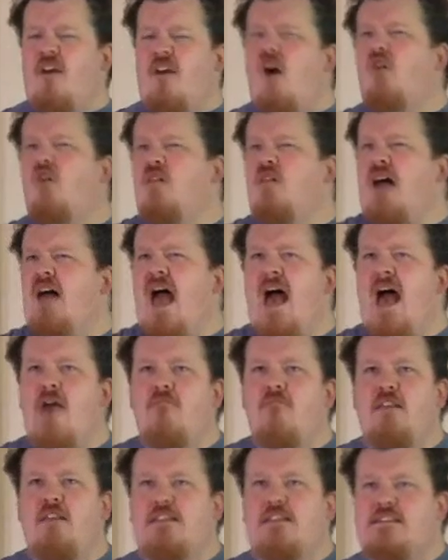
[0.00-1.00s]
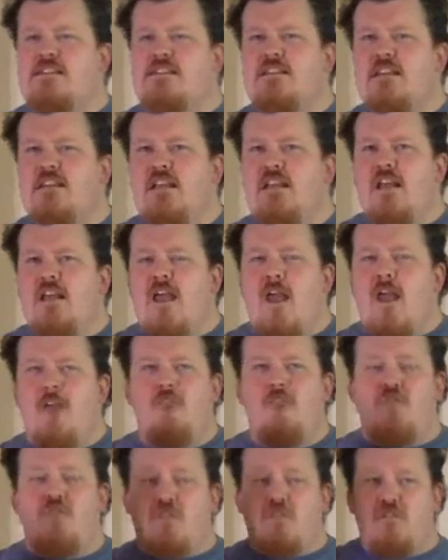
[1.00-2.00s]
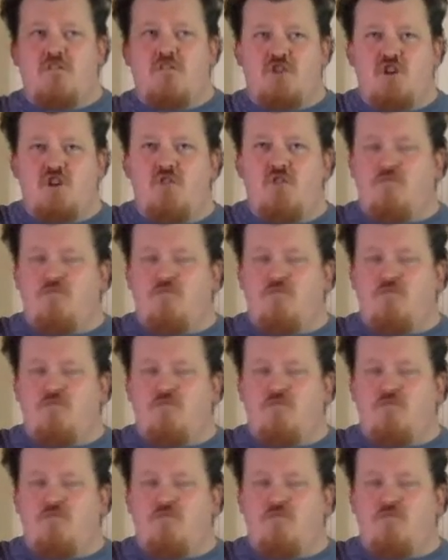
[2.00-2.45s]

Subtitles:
I'll have it if there's